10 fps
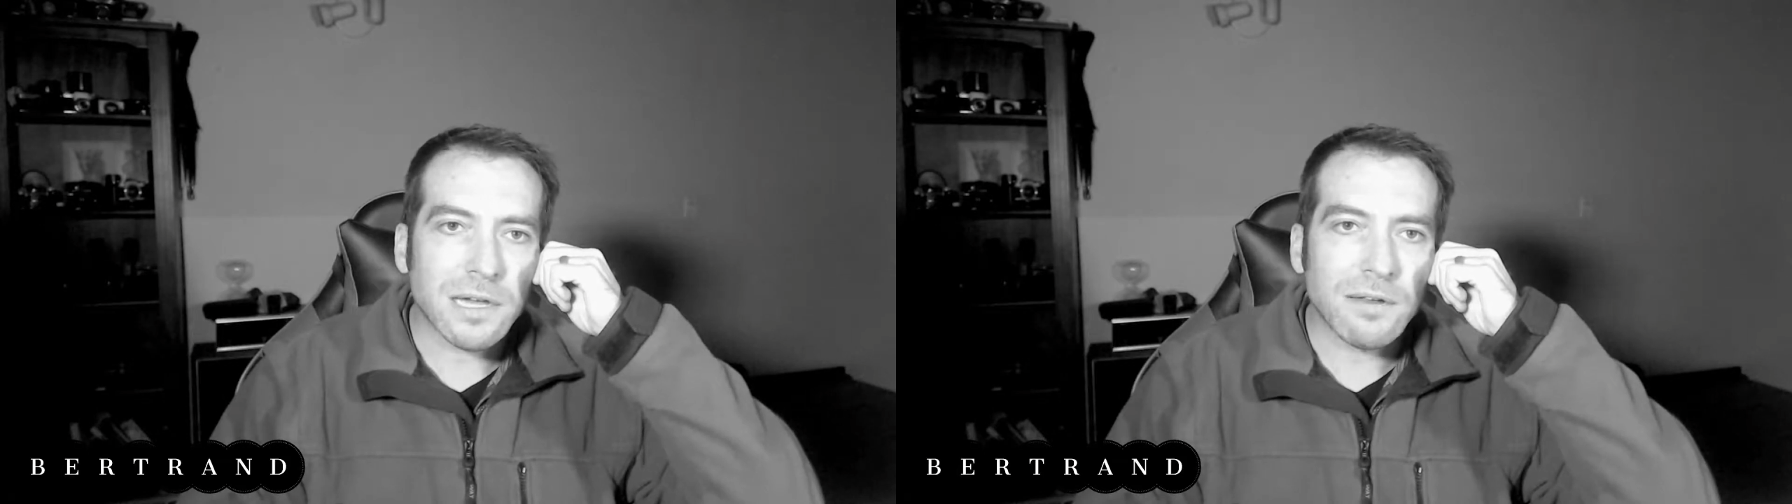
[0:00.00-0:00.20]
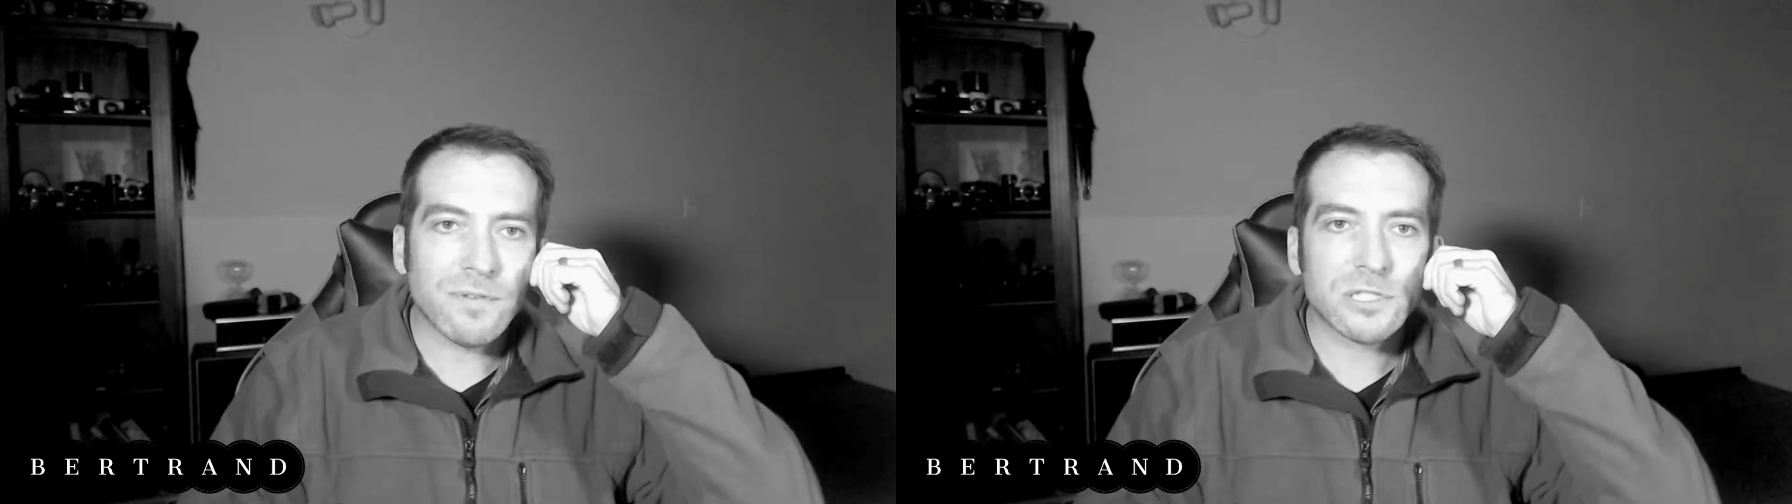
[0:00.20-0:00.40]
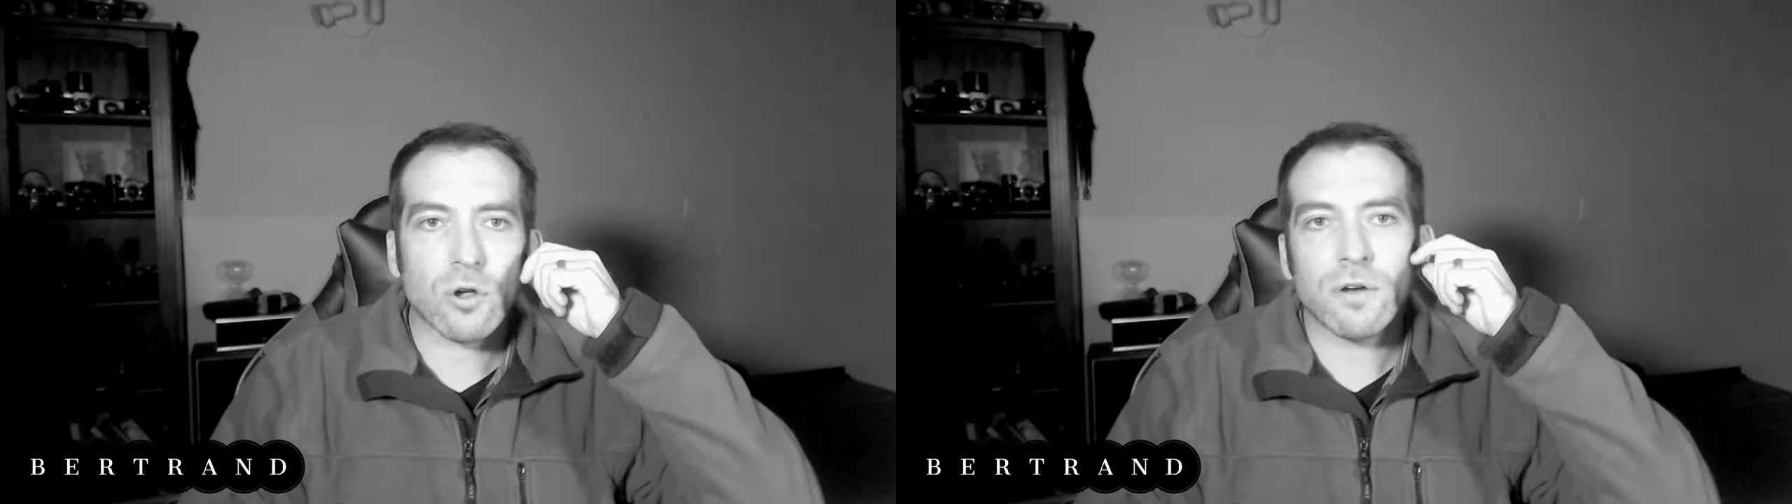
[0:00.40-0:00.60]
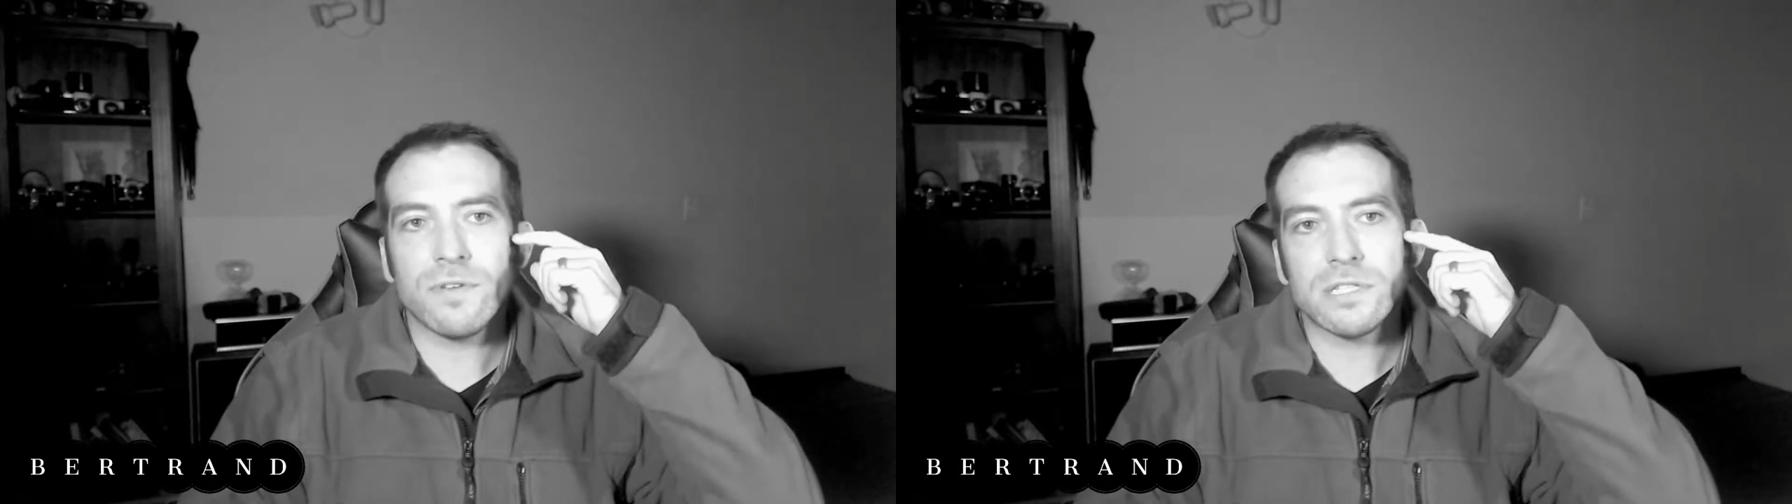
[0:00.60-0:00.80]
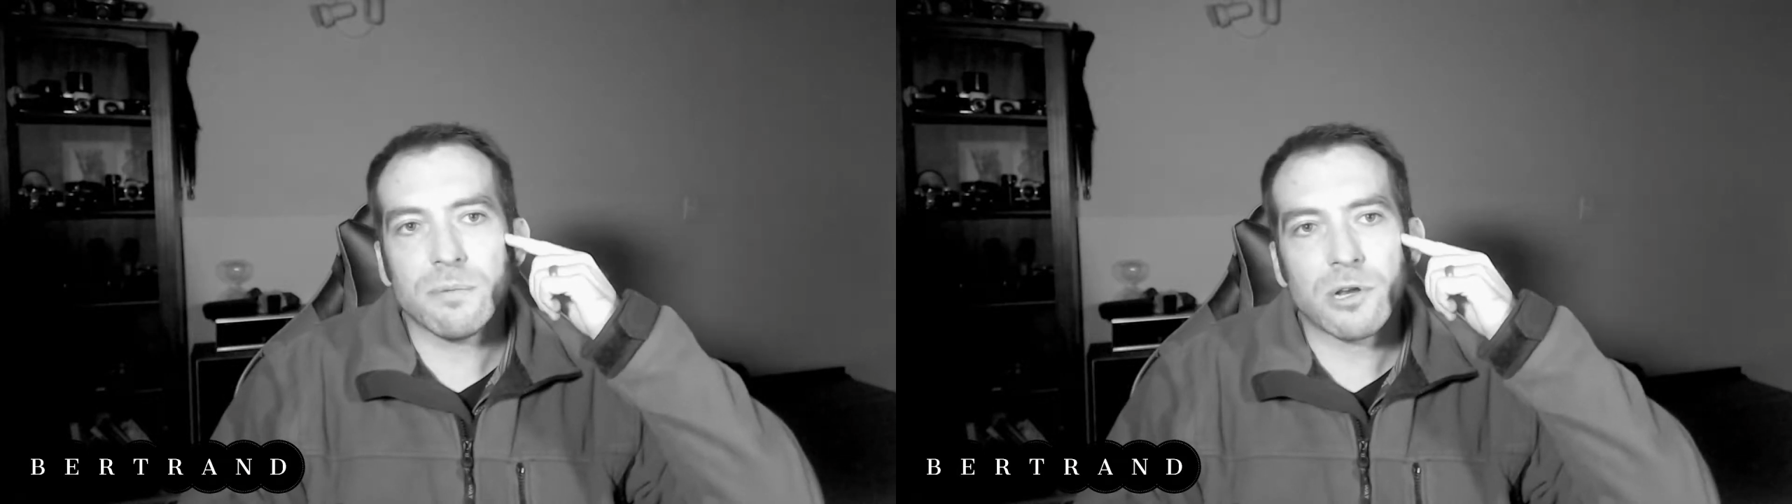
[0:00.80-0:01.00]
in
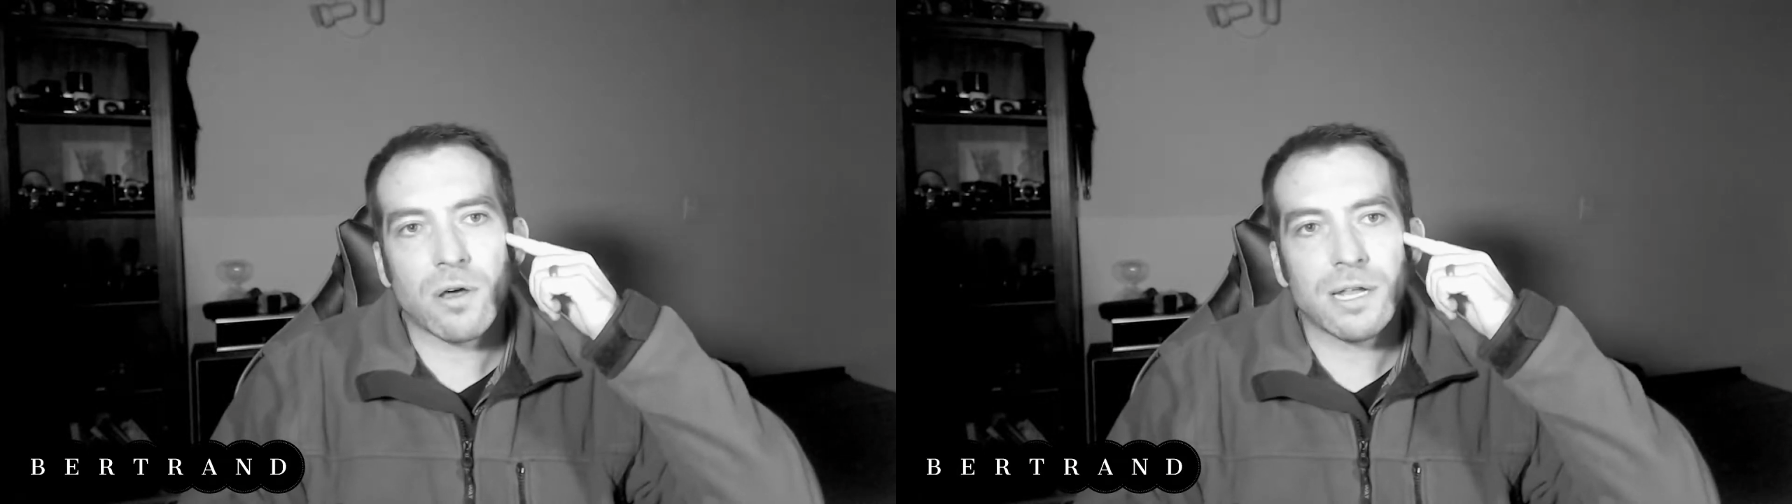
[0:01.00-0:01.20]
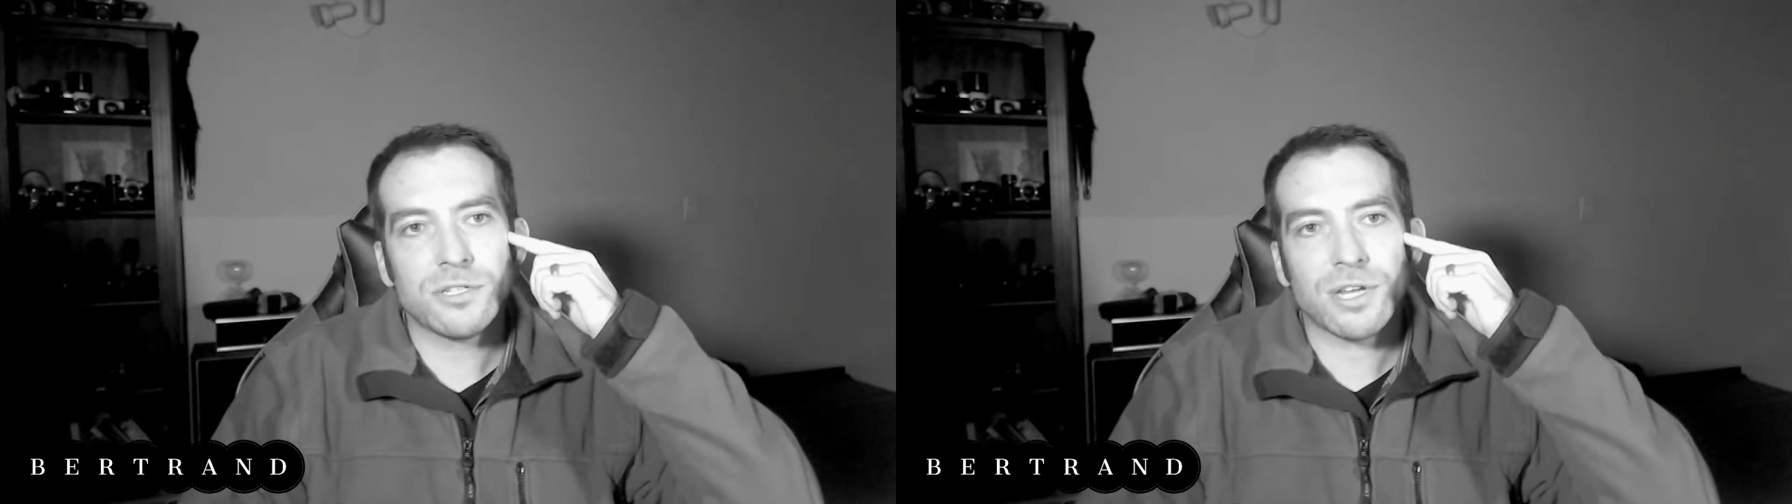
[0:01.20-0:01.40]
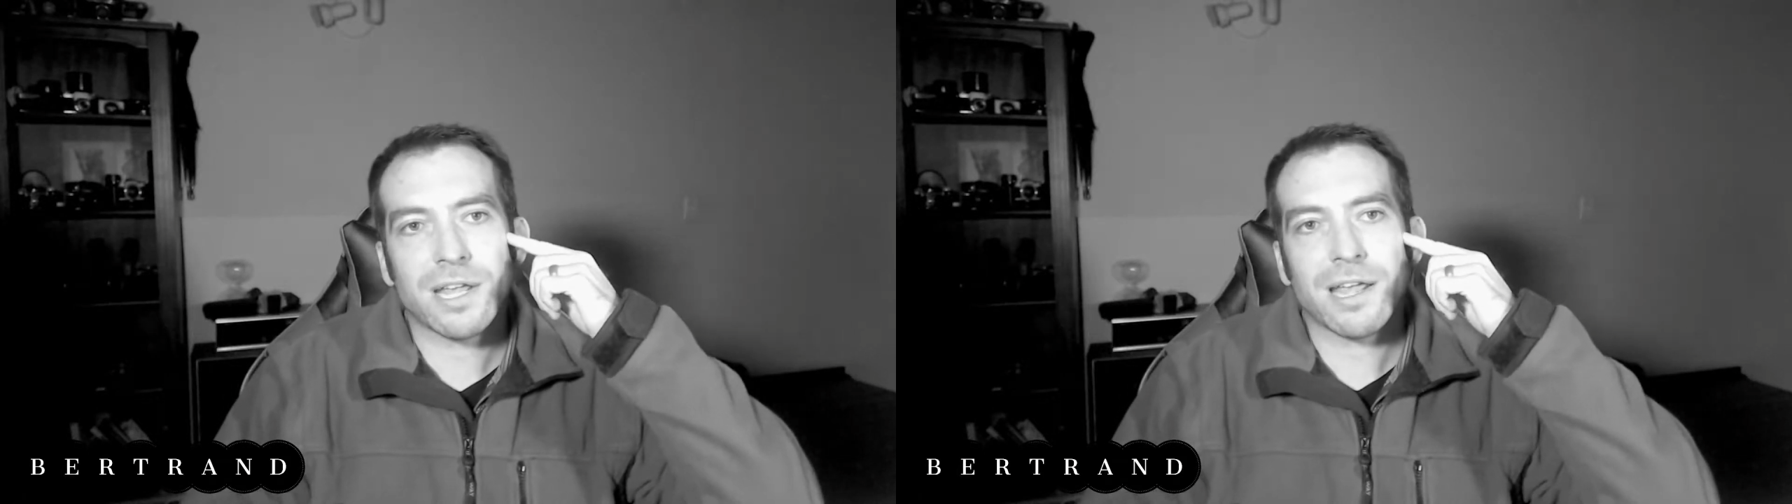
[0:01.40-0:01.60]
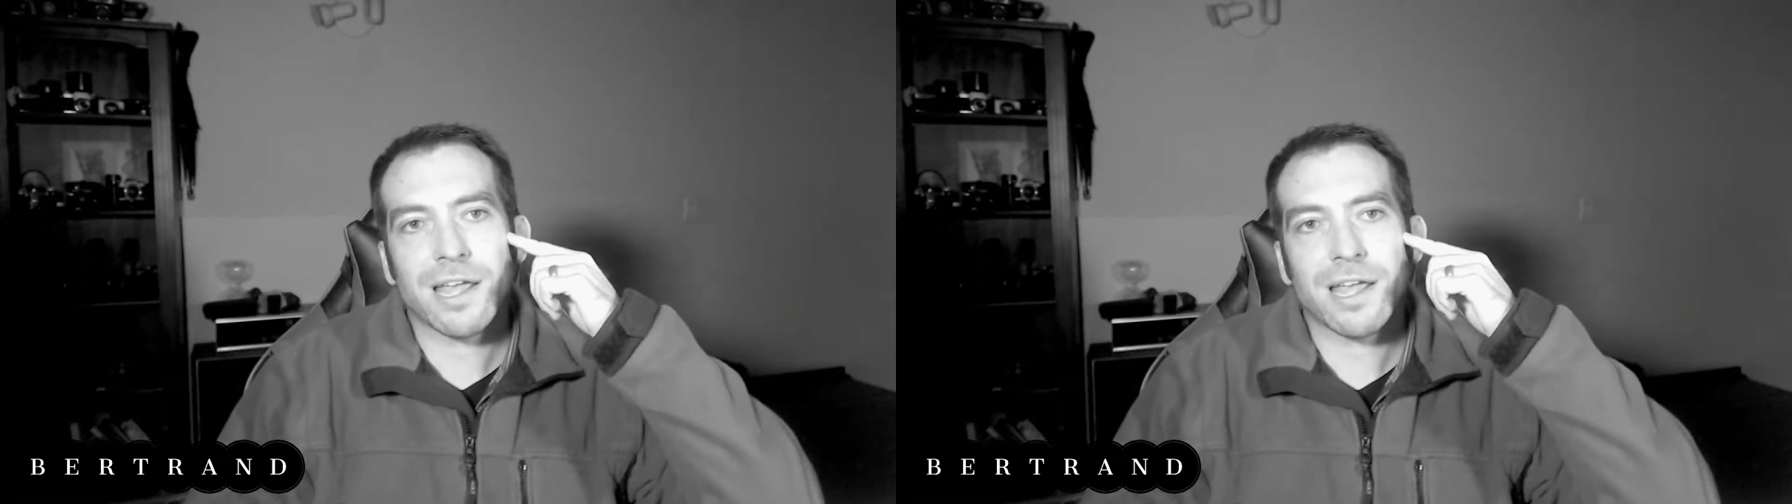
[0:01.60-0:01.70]
photography terminology,